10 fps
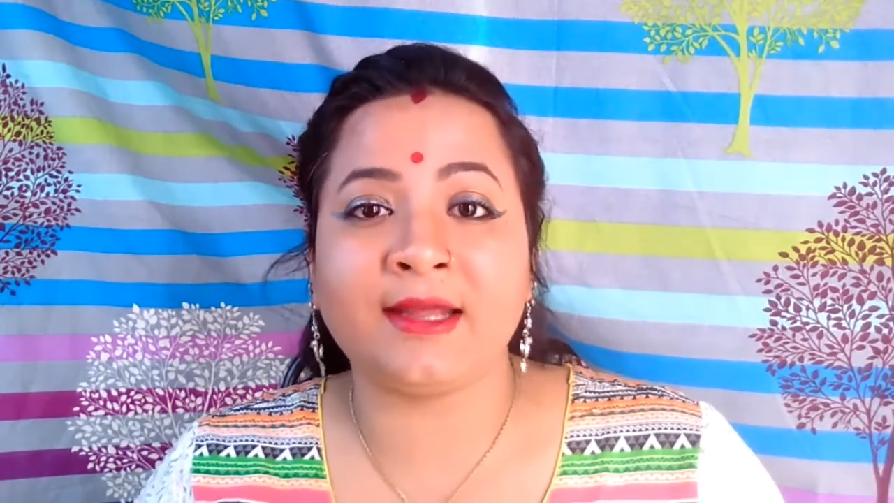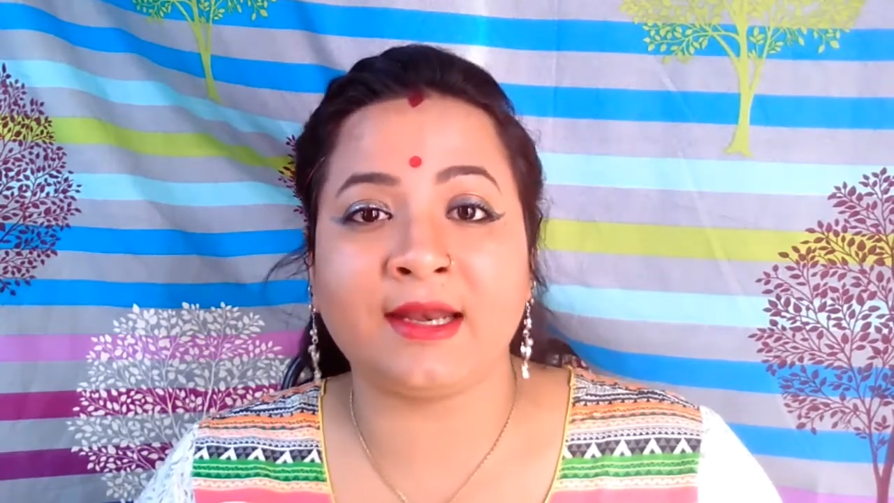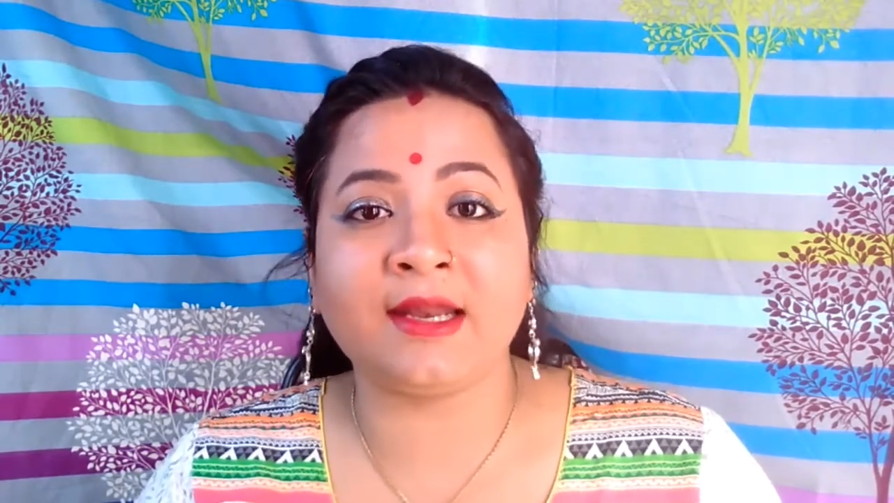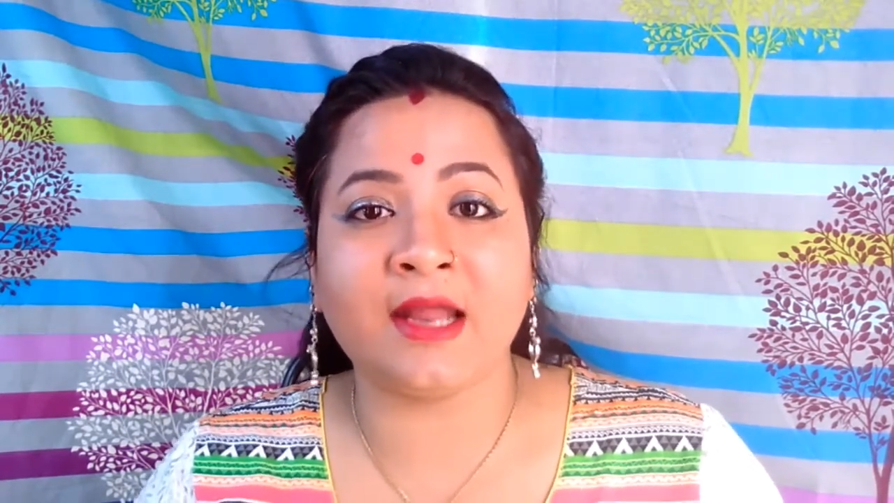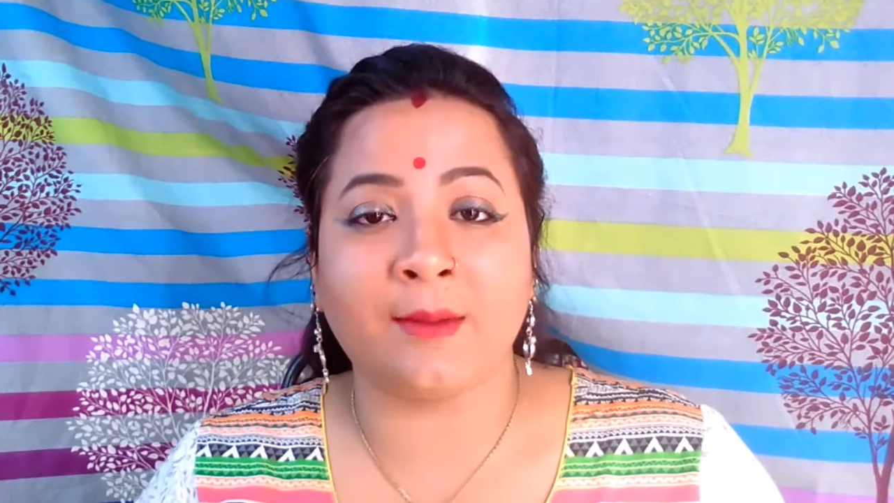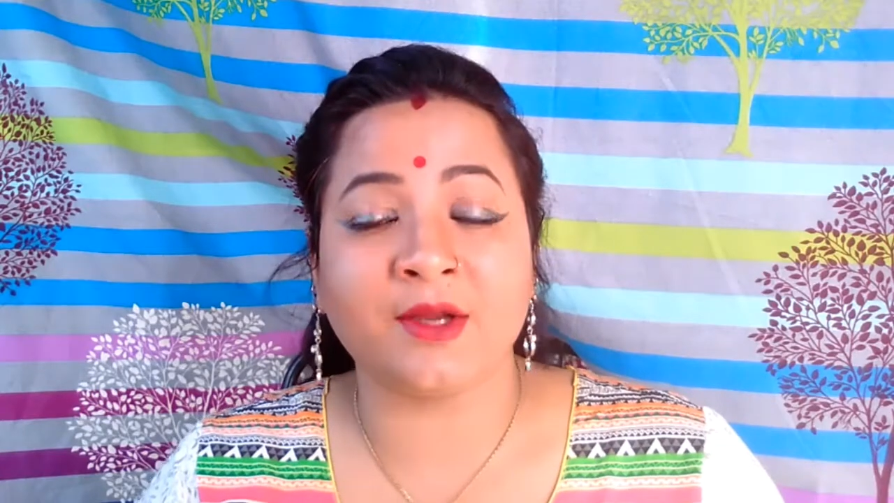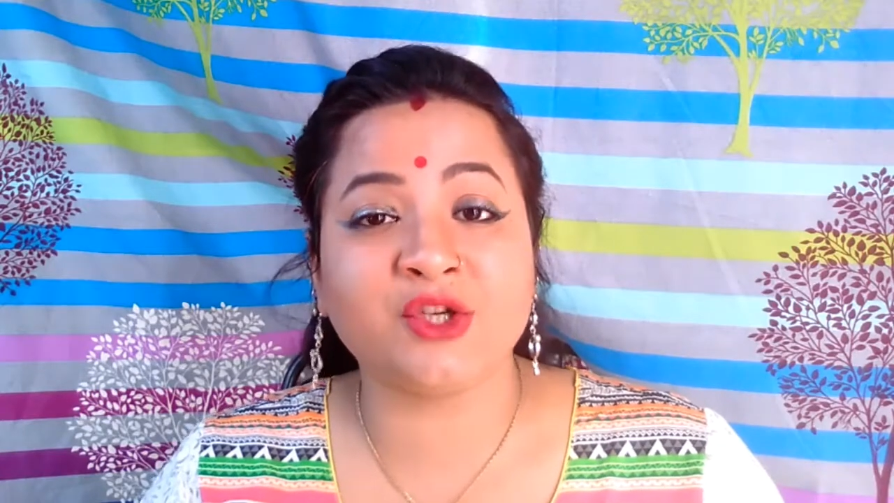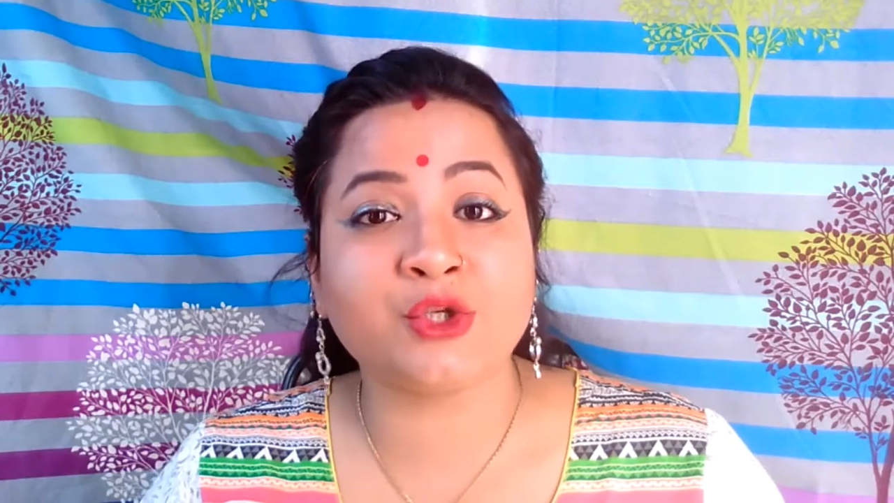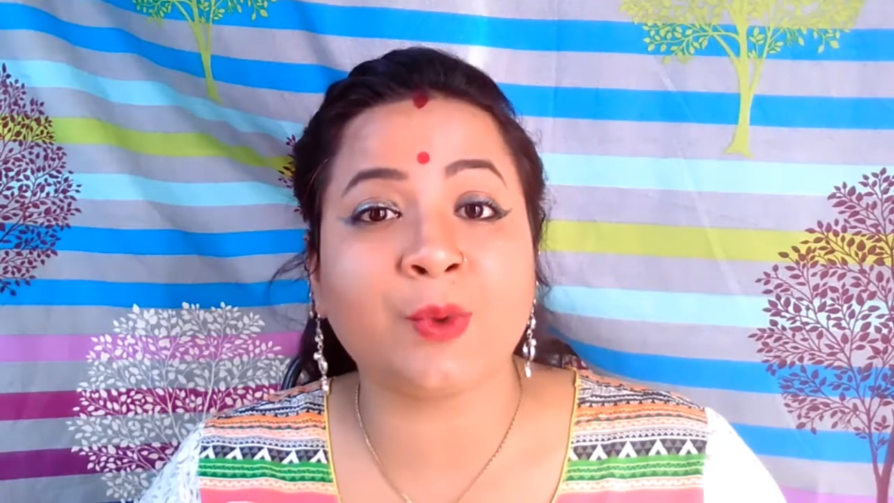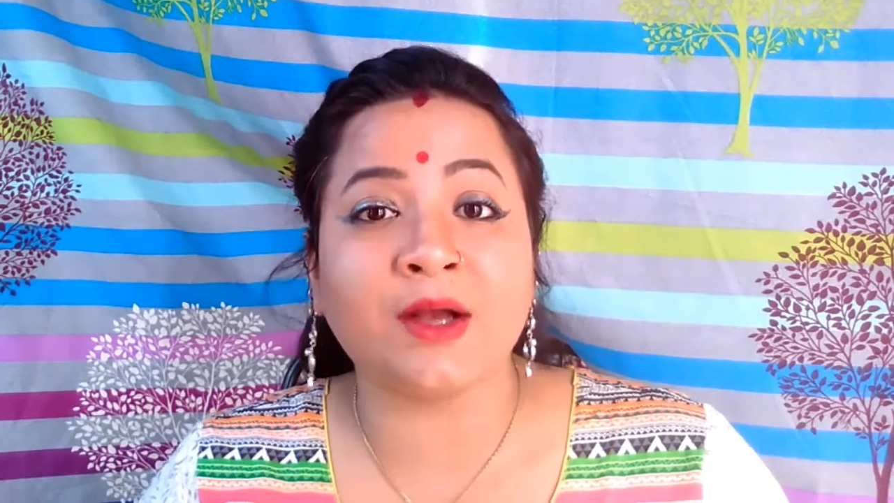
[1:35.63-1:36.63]
DNA
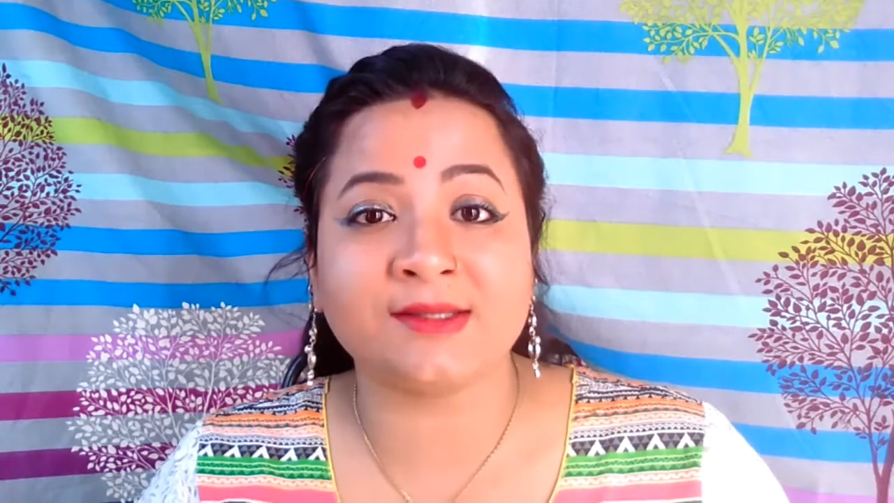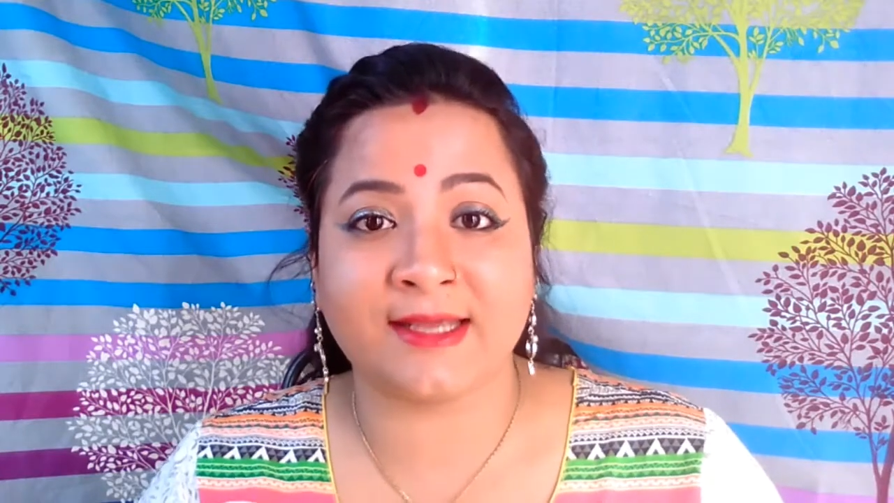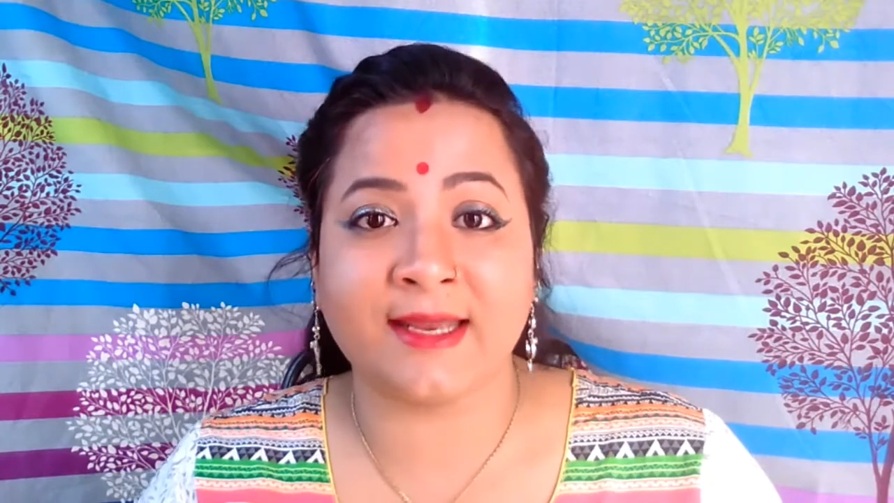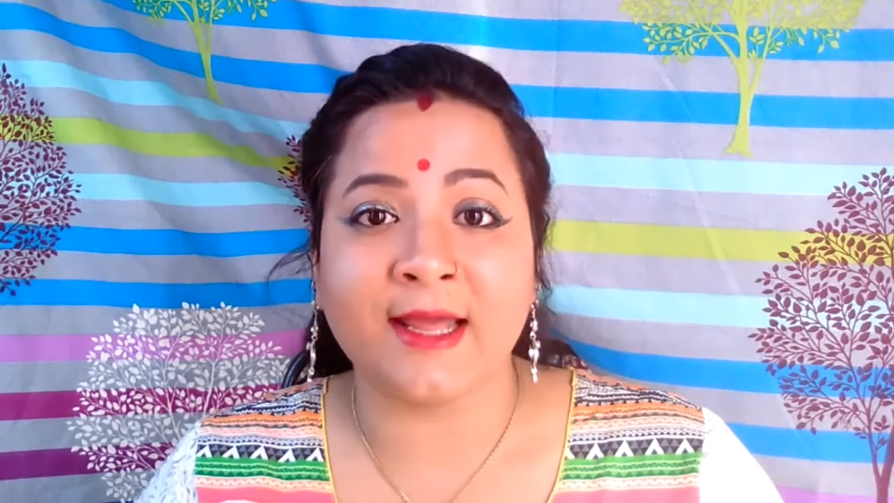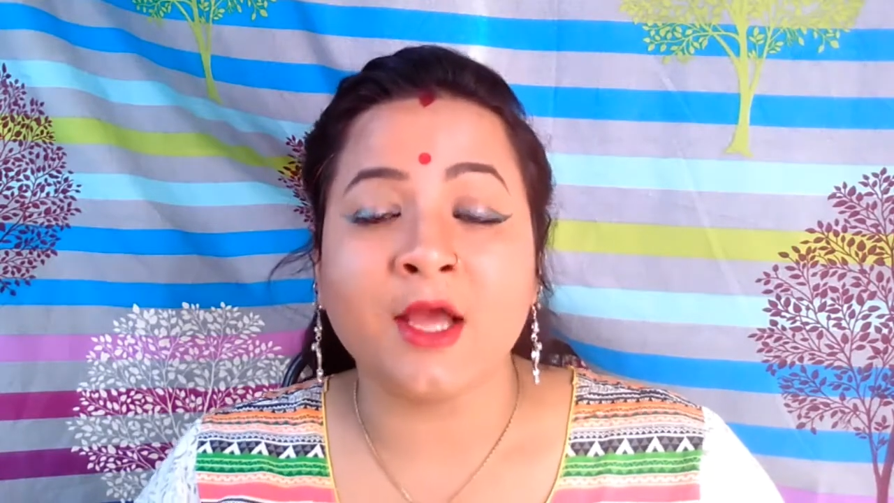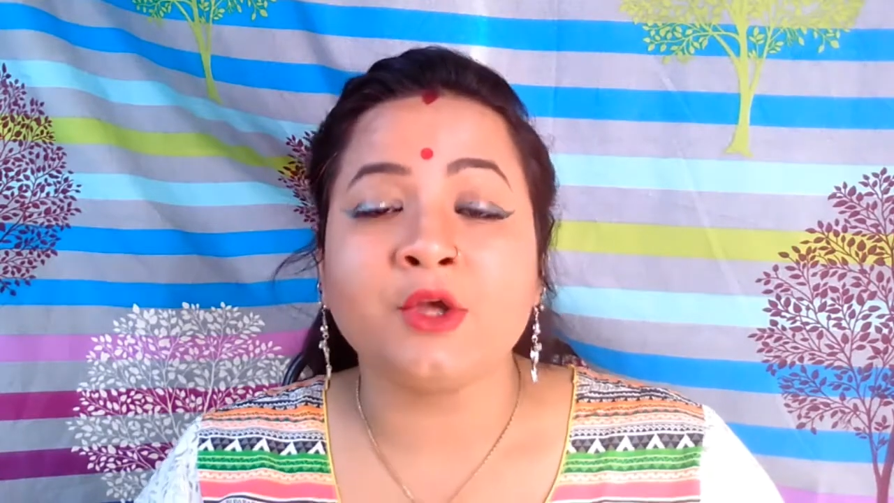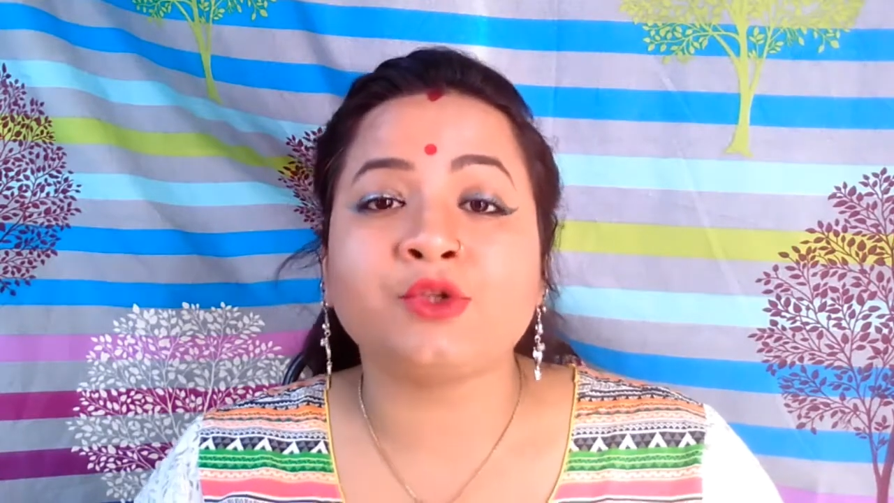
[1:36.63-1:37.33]
damage to our skin.